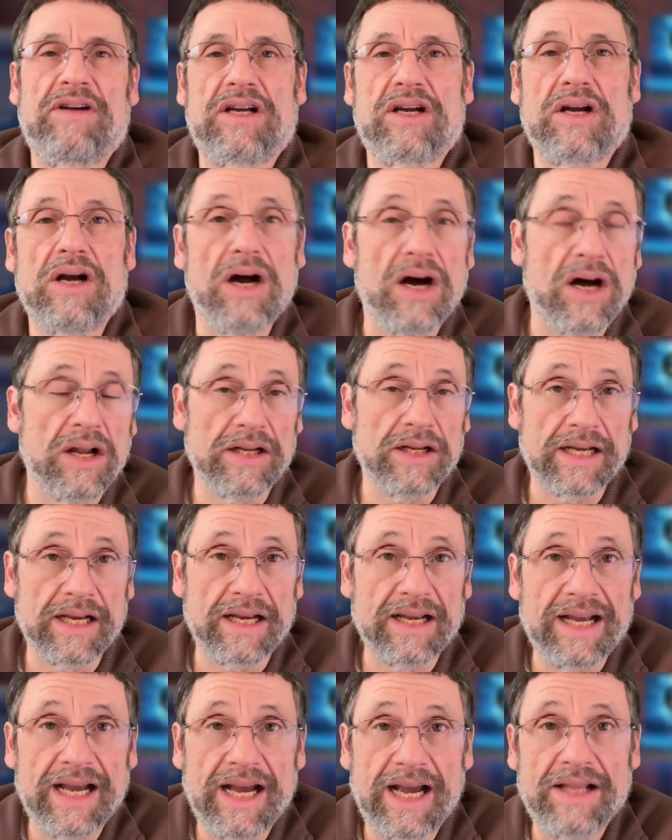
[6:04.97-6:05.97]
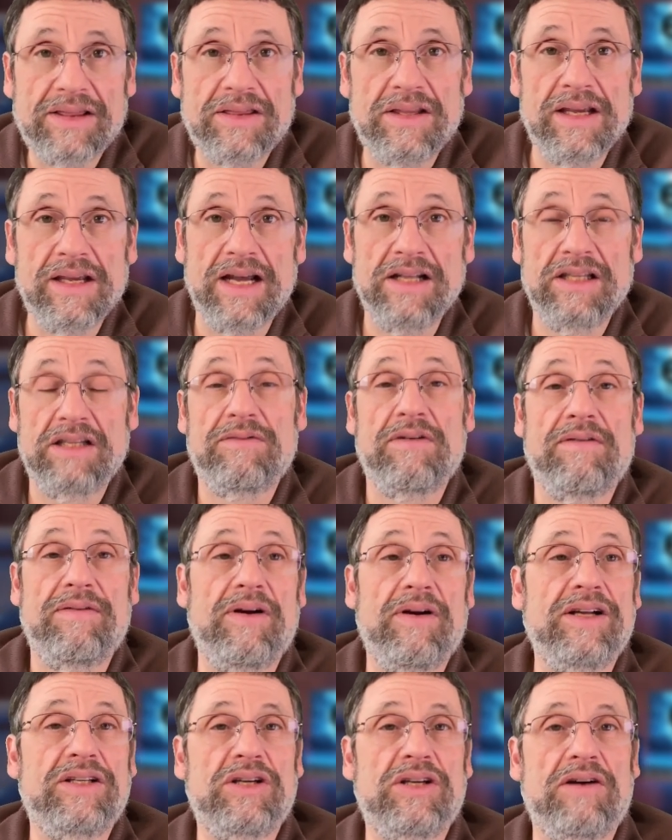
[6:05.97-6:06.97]
of a culling at the end of a
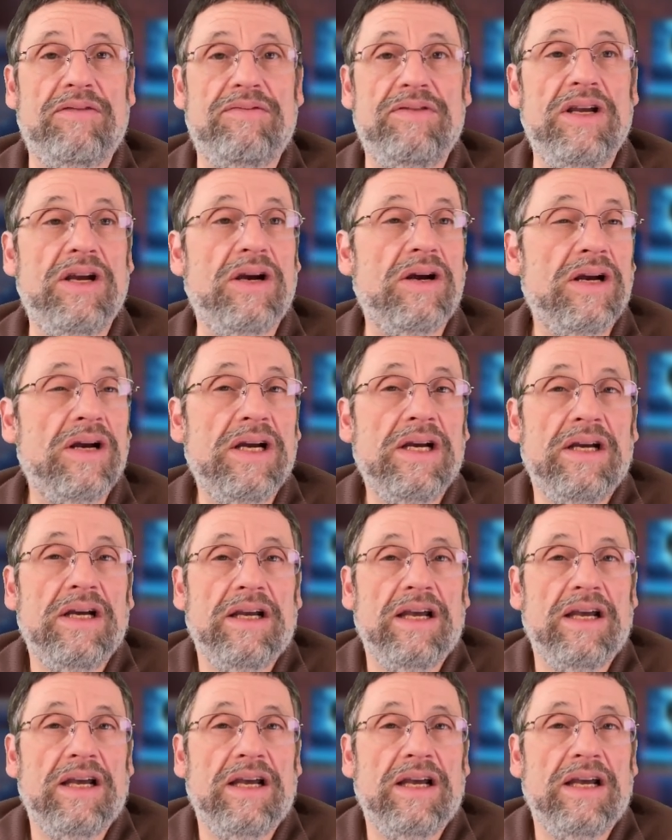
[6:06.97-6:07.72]
very tough year.